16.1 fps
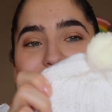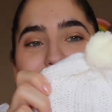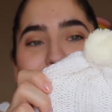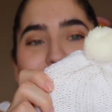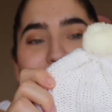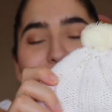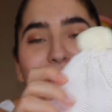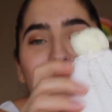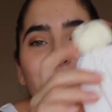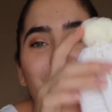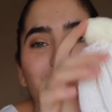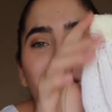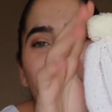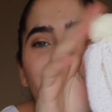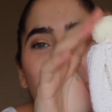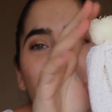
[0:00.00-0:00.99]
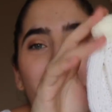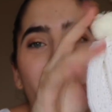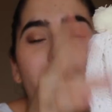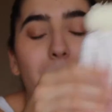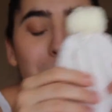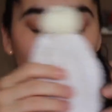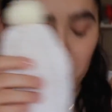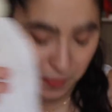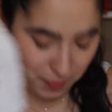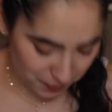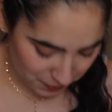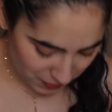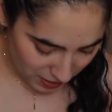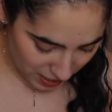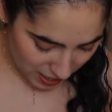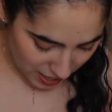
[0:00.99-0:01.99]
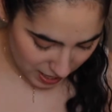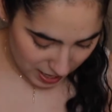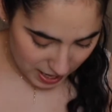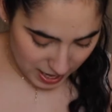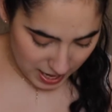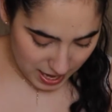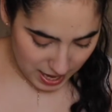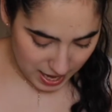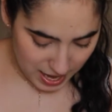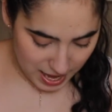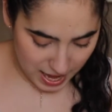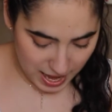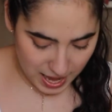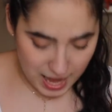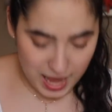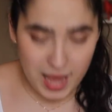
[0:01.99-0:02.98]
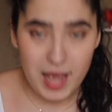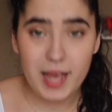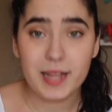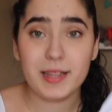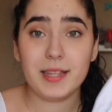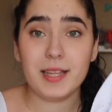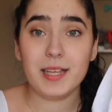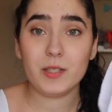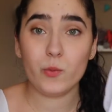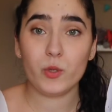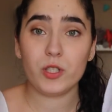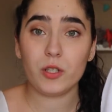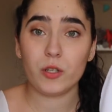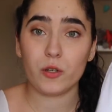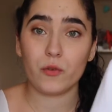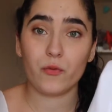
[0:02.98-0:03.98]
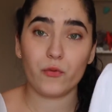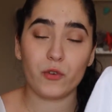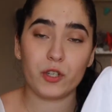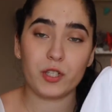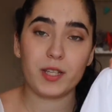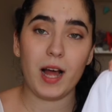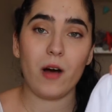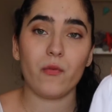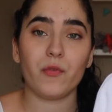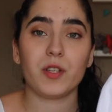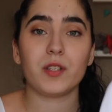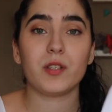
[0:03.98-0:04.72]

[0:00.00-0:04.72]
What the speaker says: so cute, like a pom-pom. And this was her first outfit,